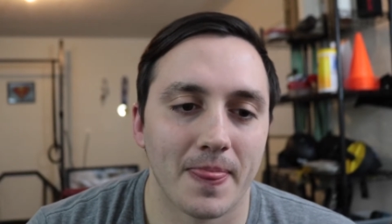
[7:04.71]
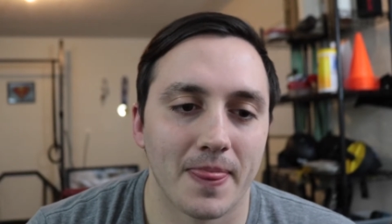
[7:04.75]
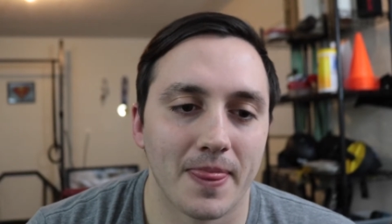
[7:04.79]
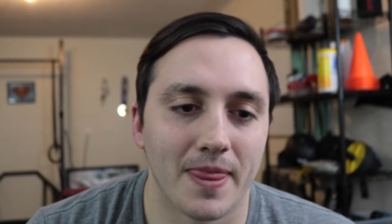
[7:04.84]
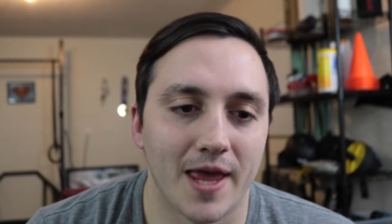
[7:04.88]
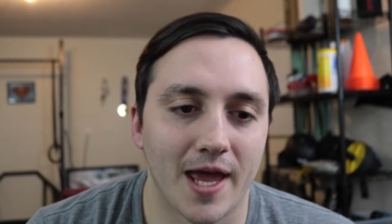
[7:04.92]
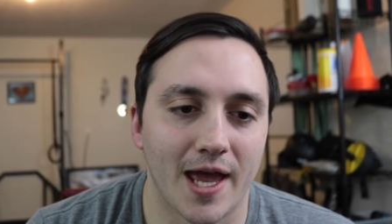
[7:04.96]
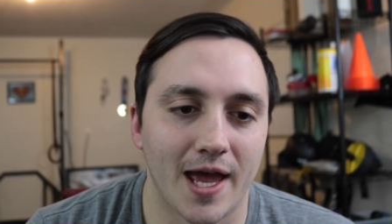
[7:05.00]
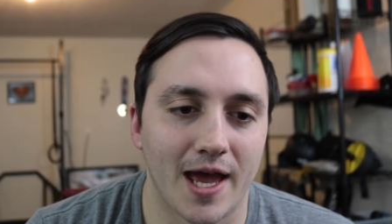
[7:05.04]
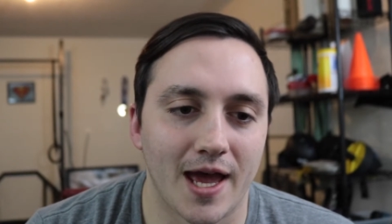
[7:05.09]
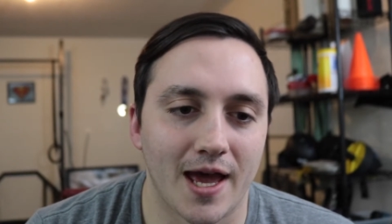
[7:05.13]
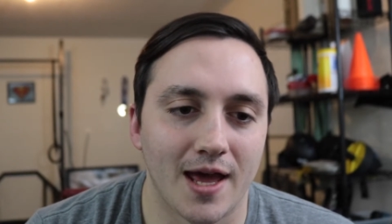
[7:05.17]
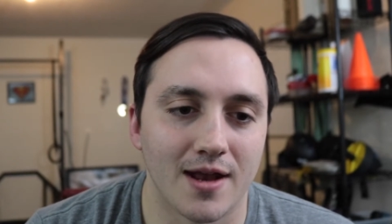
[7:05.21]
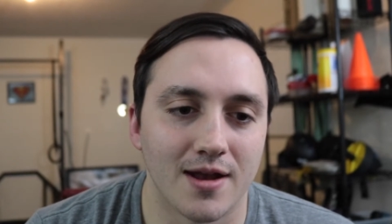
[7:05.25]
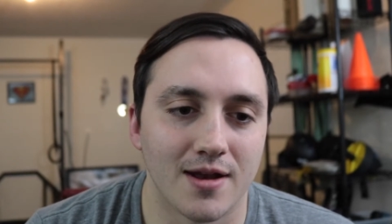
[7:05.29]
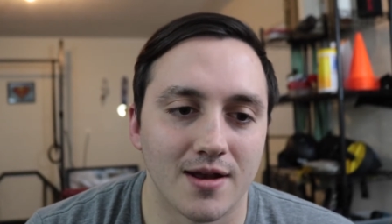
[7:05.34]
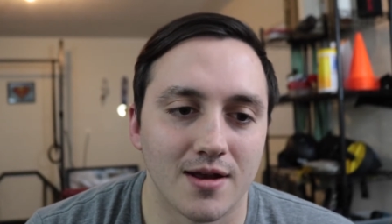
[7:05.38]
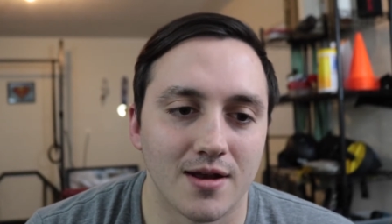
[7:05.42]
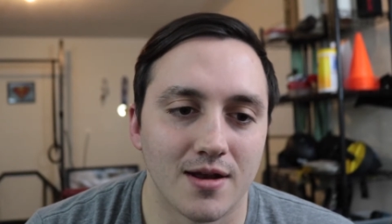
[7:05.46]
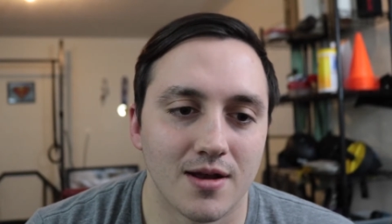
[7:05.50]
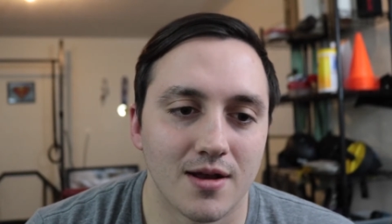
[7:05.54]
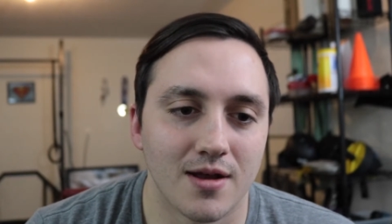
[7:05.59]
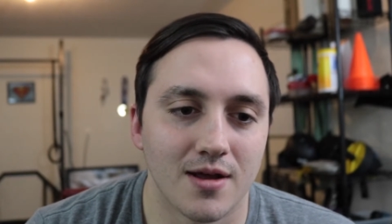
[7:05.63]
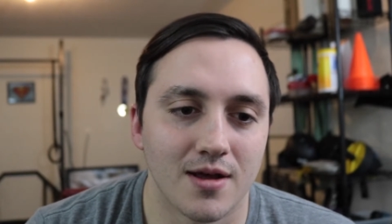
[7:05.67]

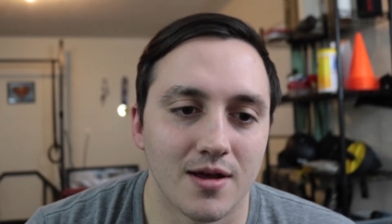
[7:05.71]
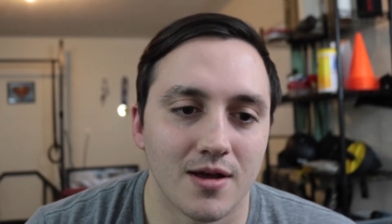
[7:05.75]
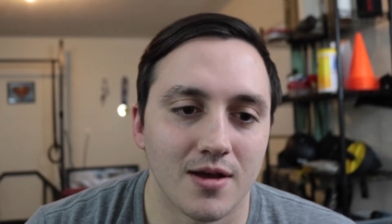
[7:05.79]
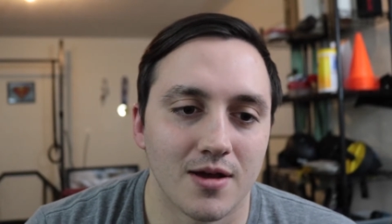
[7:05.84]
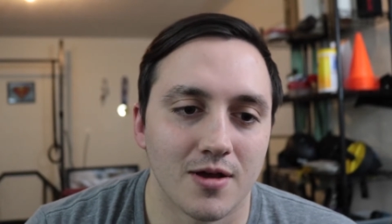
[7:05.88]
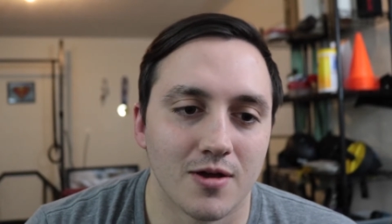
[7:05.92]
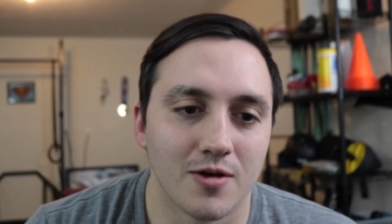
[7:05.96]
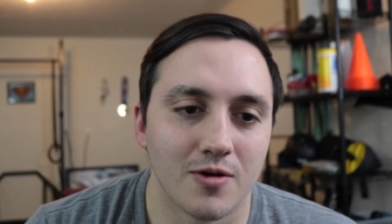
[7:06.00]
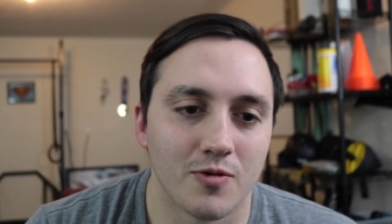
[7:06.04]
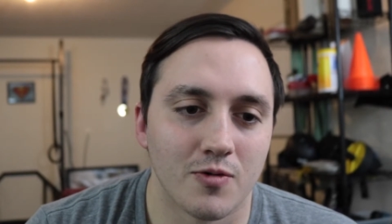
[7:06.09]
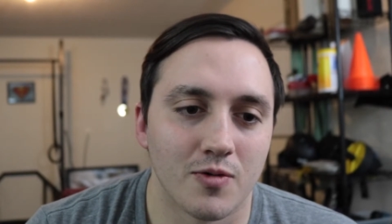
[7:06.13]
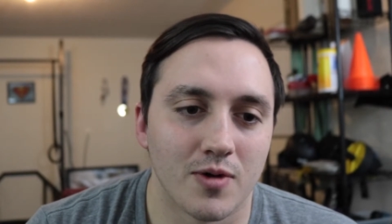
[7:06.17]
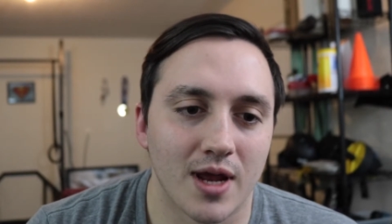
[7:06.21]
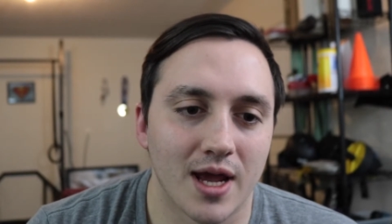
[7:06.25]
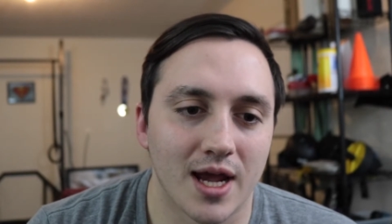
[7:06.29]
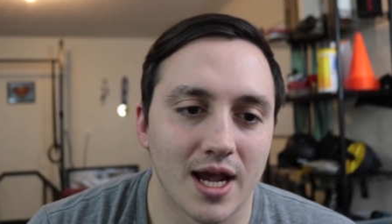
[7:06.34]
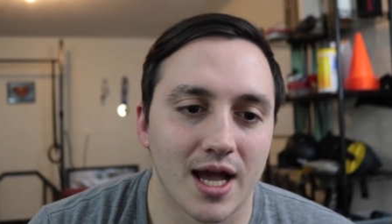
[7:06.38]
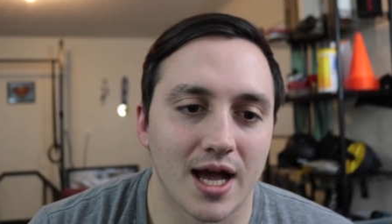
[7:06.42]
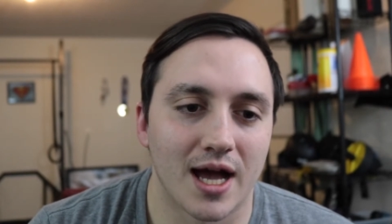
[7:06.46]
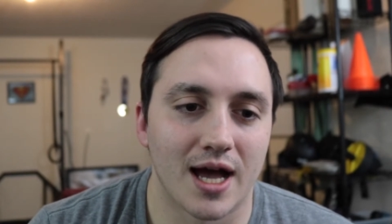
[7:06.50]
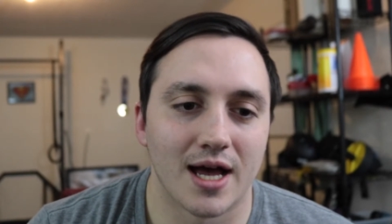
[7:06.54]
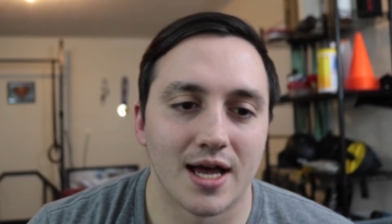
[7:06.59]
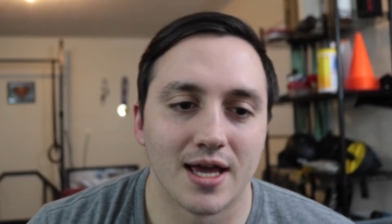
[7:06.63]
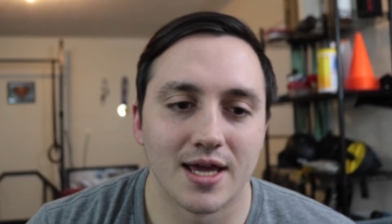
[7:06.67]
that when I
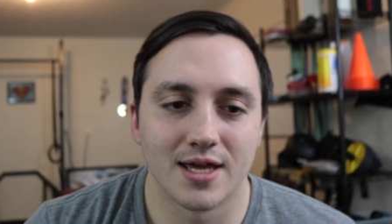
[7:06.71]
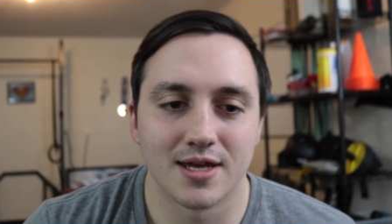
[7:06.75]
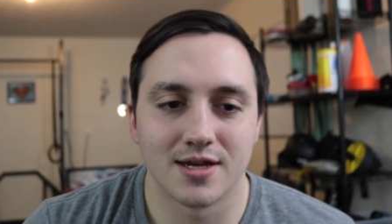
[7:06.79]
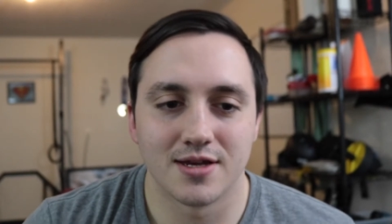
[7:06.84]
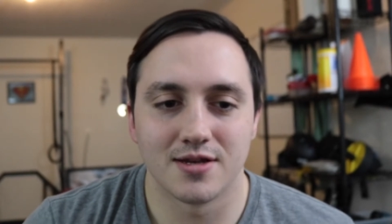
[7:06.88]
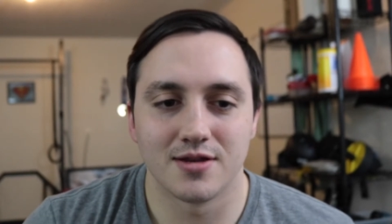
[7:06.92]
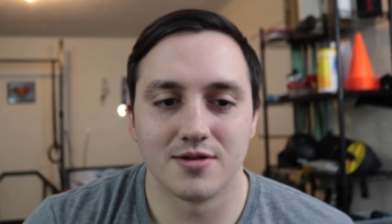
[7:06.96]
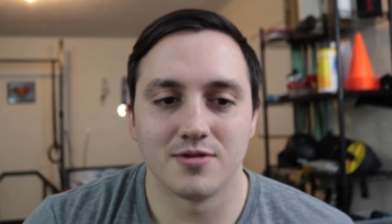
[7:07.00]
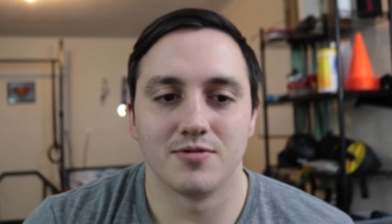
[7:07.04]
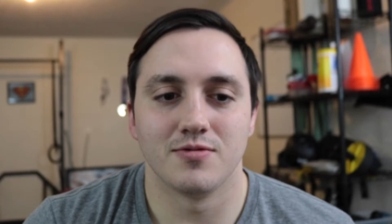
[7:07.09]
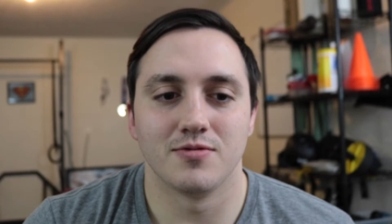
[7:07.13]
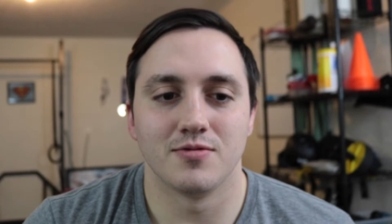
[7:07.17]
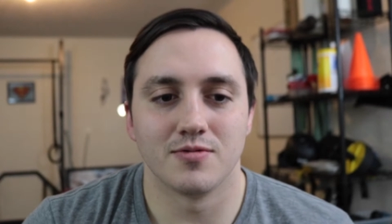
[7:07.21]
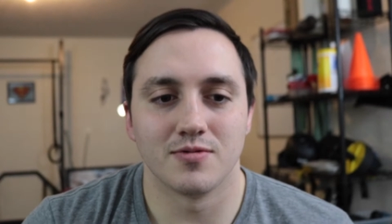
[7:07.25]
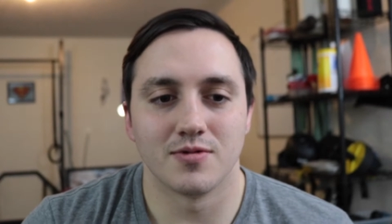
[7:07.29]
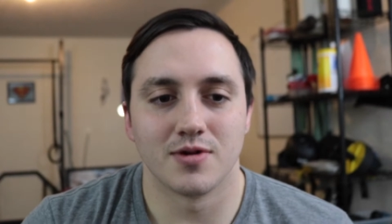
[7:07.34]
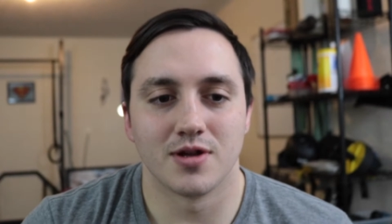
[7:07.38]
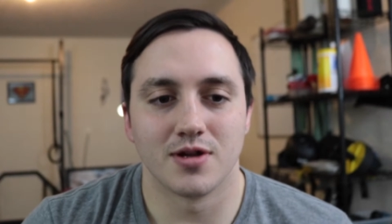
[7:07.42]
got into